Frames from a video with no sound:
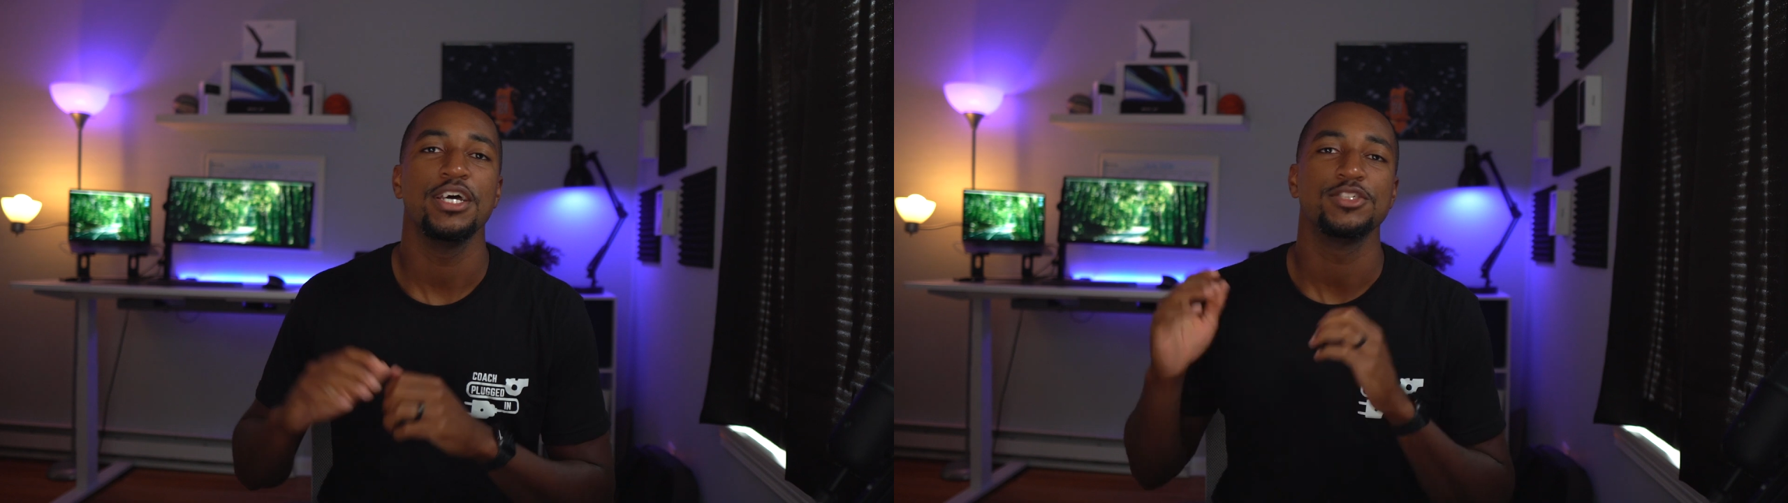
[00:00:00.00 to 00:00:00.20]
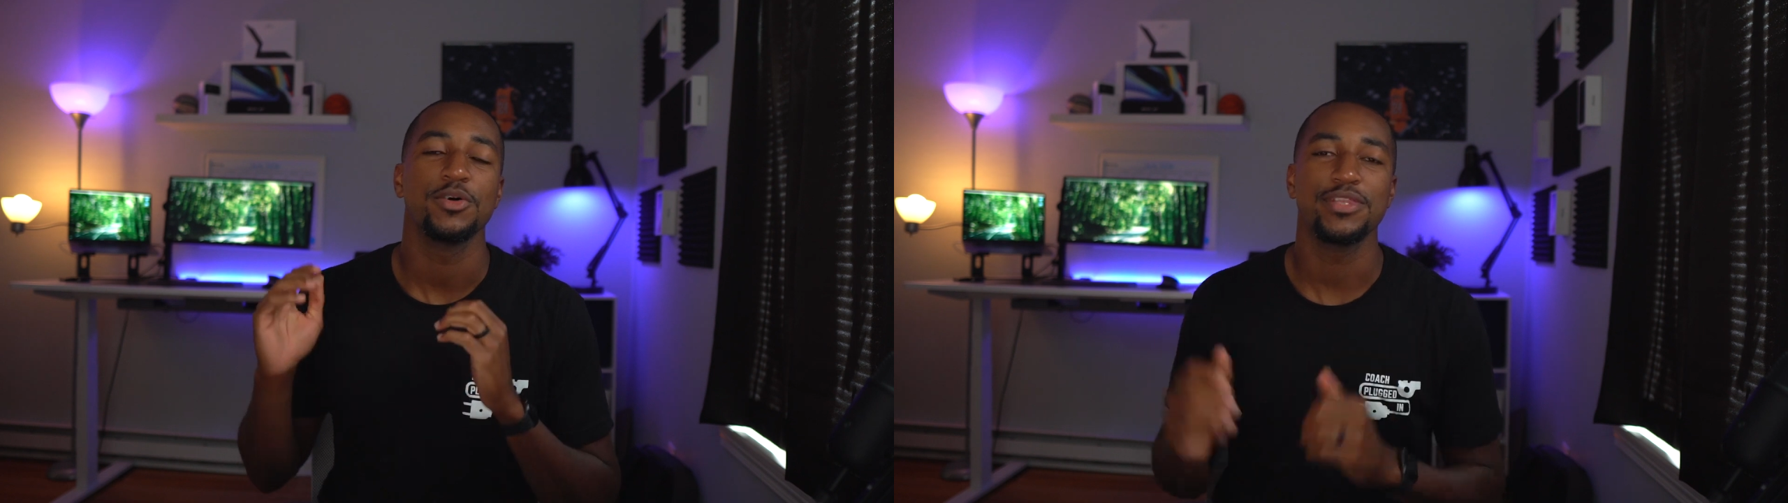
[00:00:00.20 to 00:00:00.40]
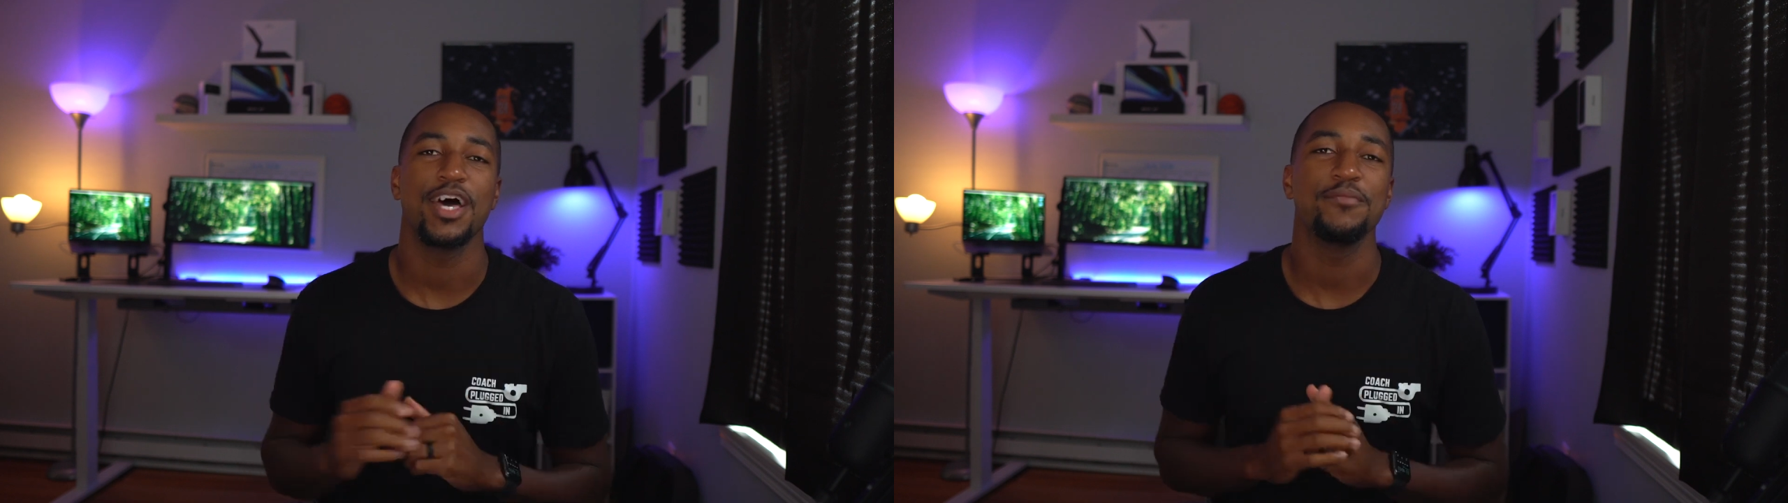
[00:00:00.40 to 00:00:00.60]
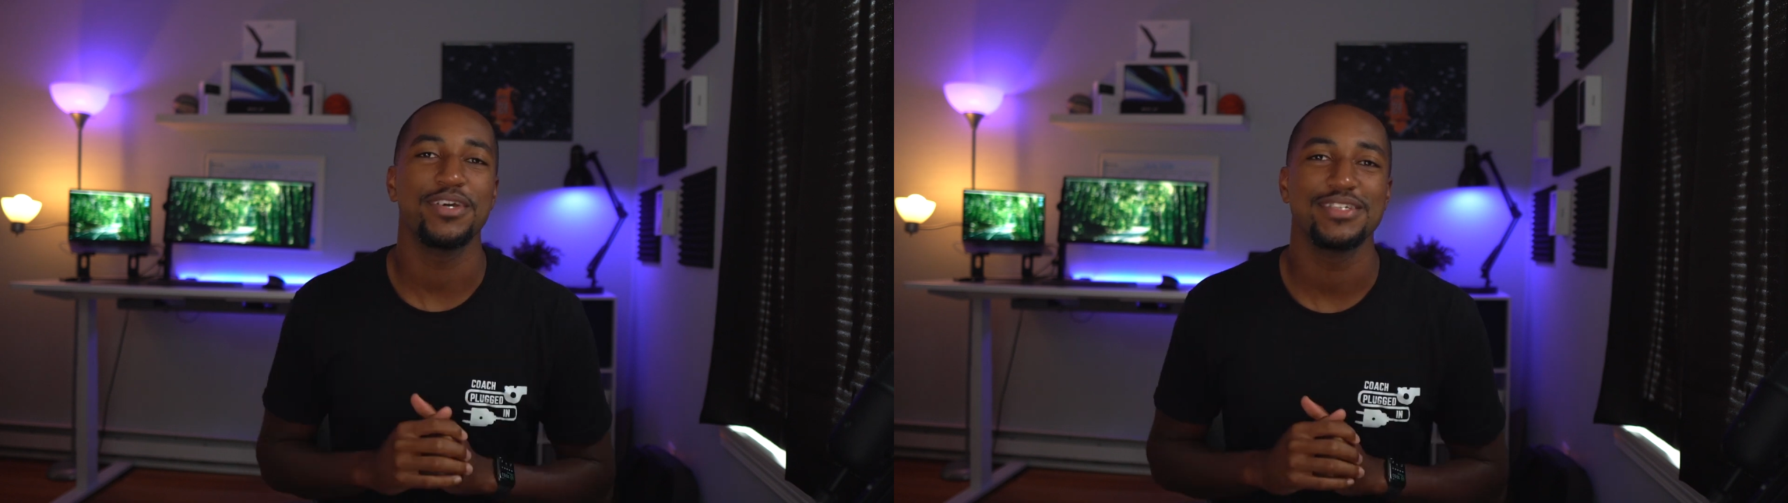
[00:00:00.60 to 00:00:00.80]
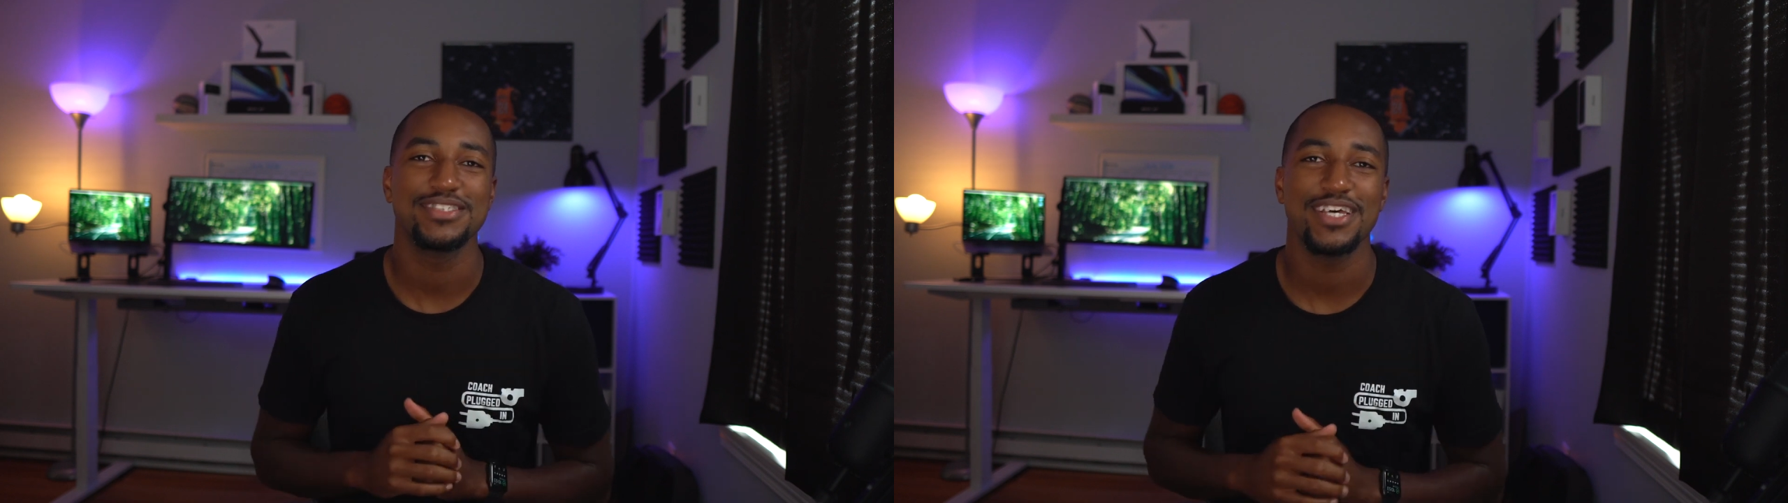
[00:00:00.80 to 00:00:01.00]
So with that
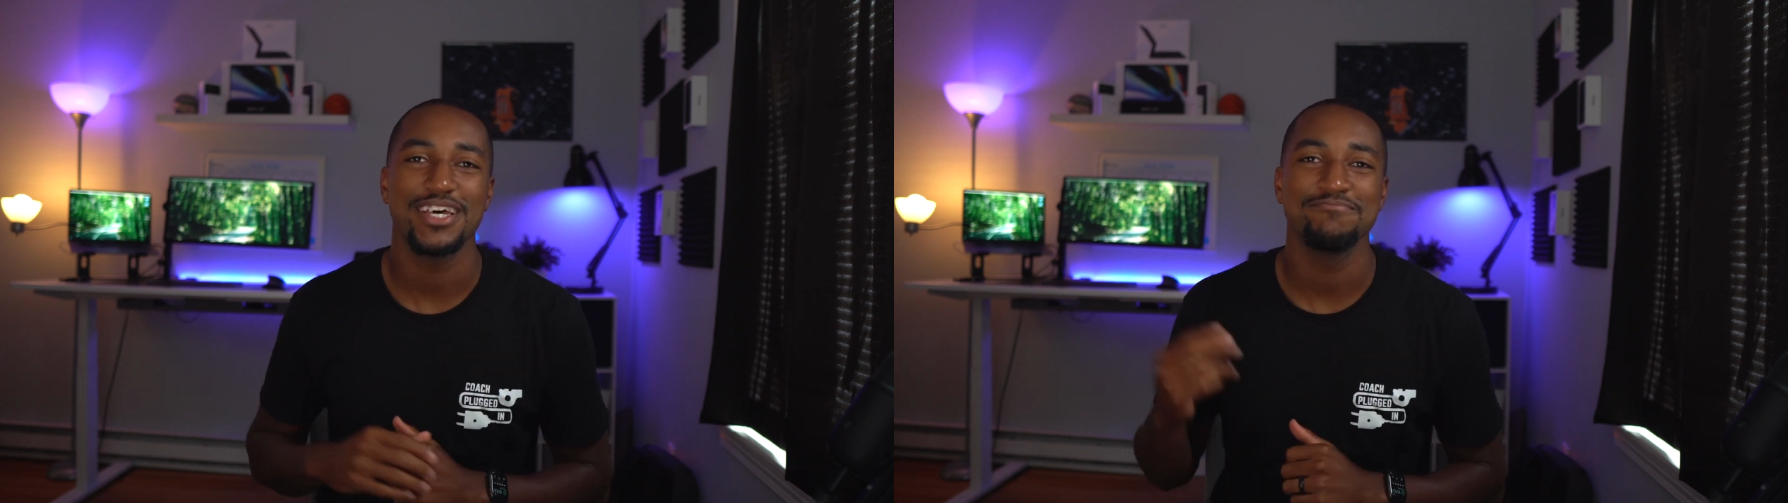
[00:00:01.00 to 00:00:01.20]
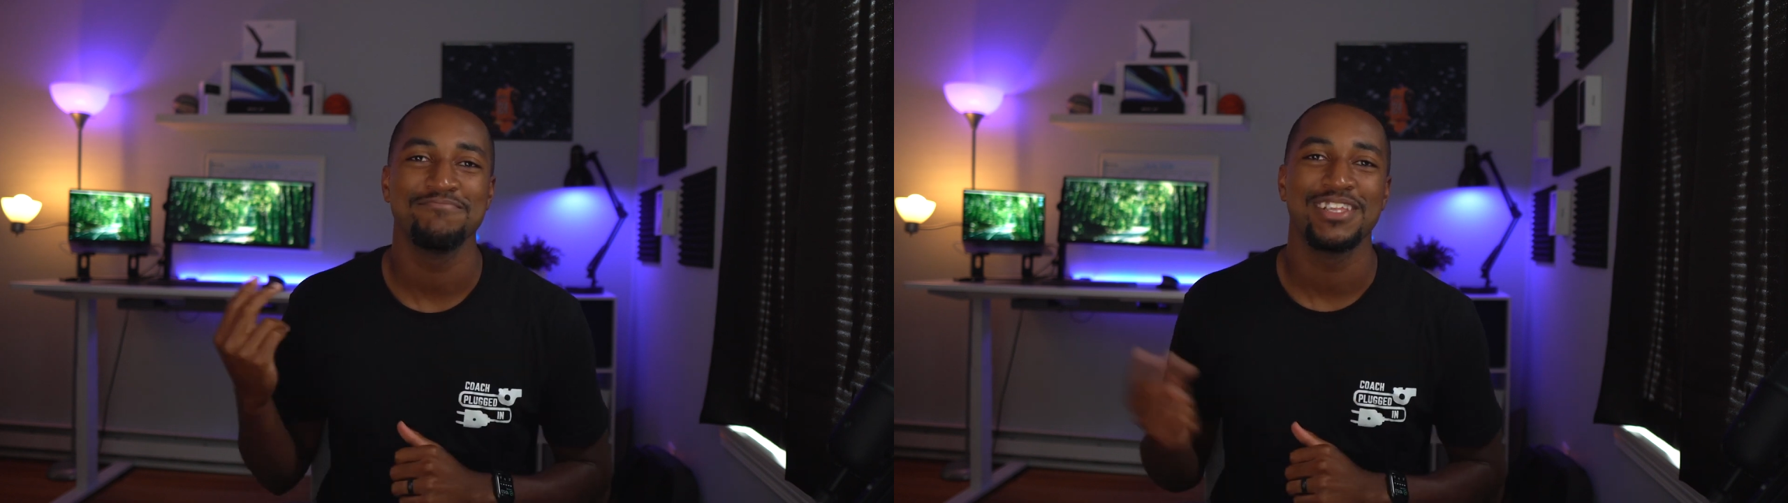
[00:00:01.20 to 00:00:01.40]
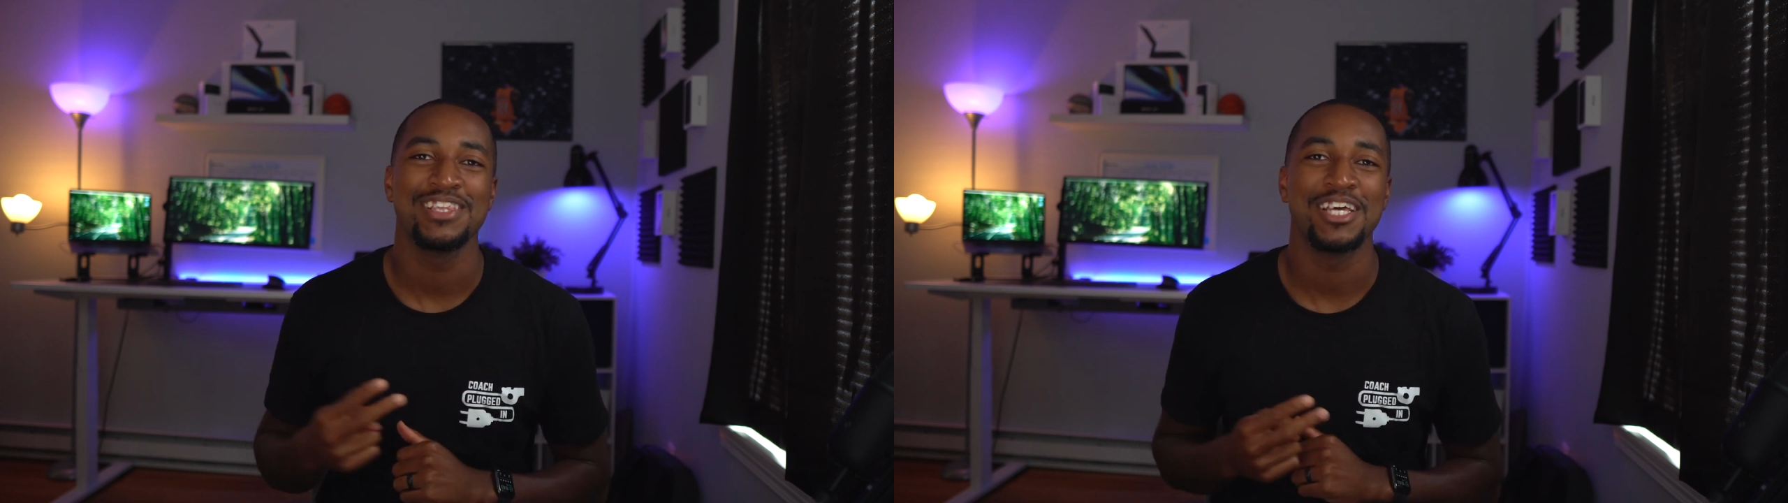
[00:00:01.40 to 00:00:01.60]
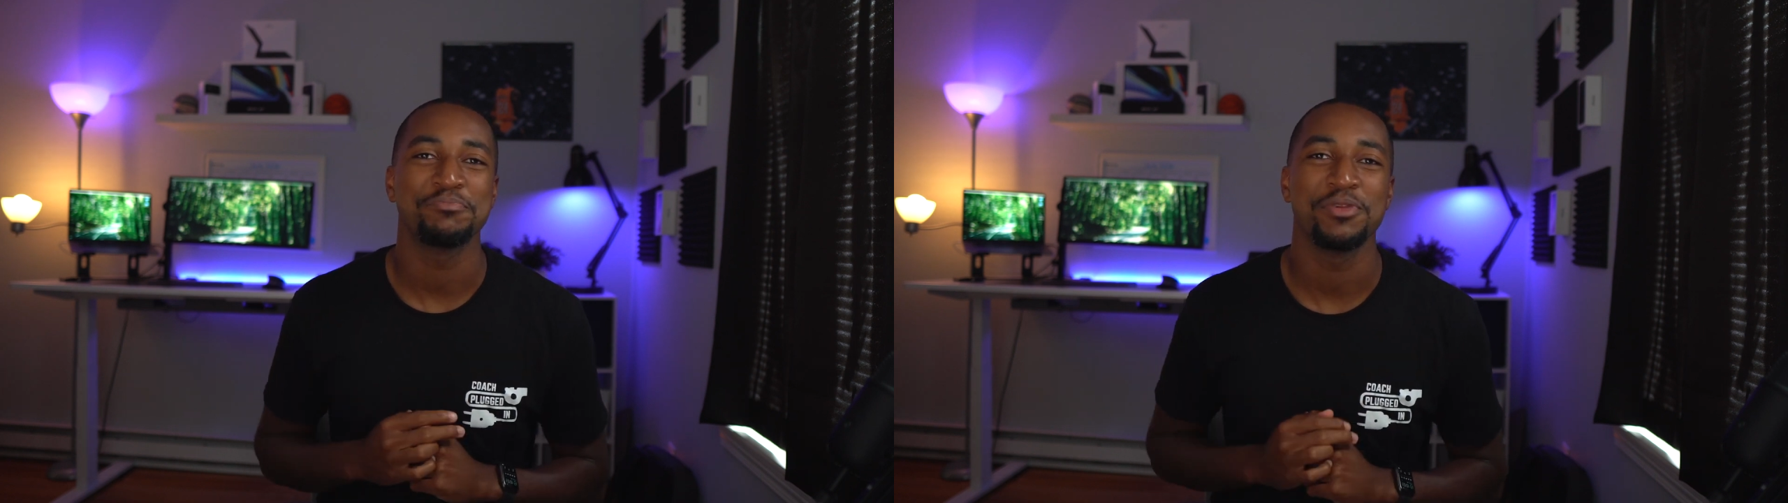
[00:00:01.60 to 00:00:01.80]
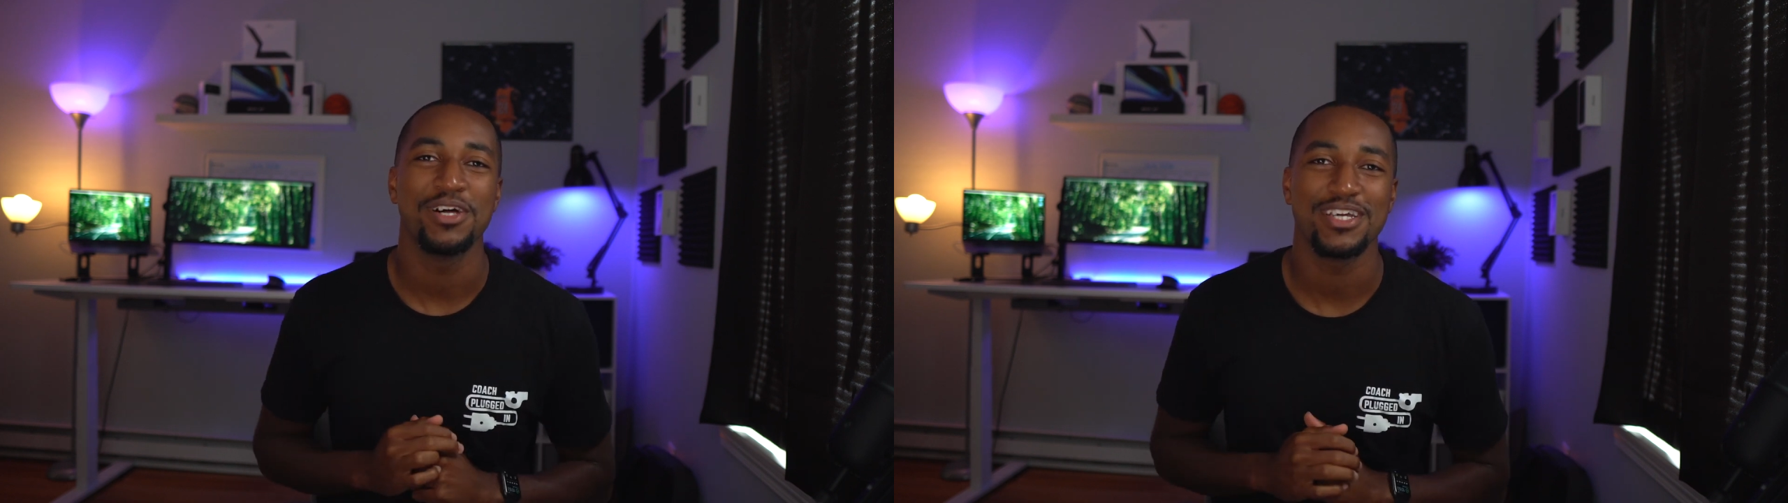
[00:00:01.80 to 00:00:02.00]
being said, let's
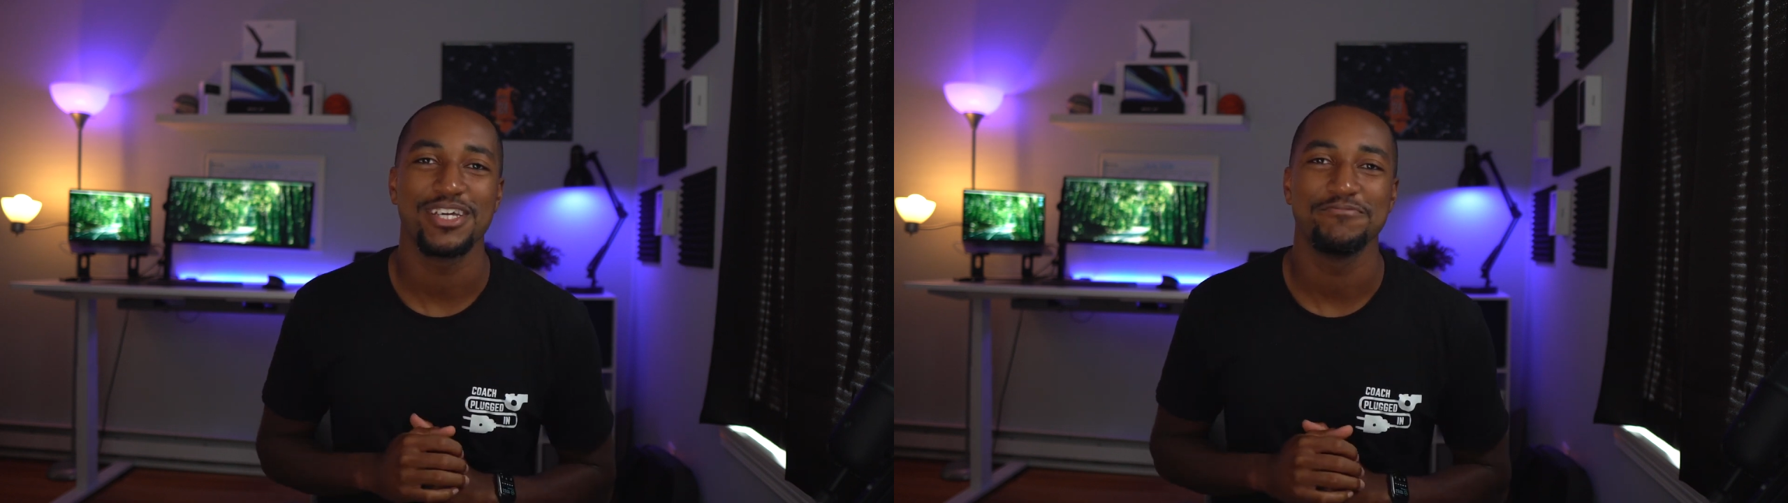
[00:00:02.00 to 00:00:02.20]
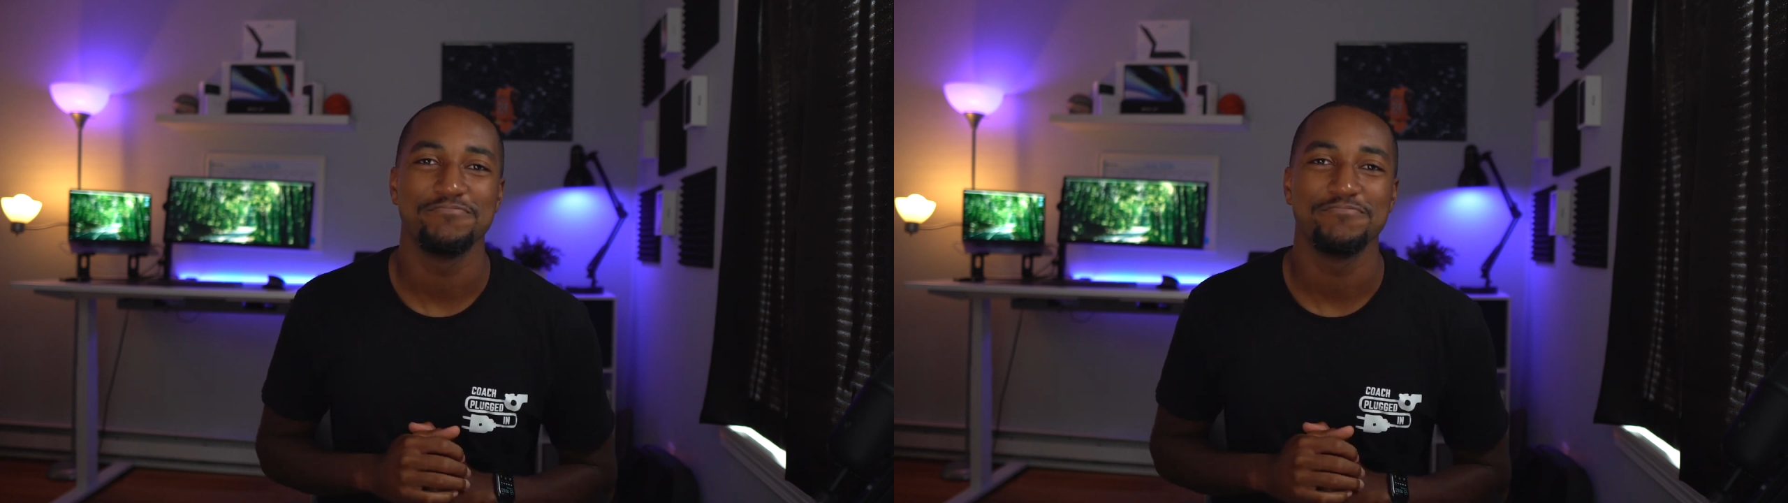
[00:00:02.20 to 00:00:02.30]
plug in.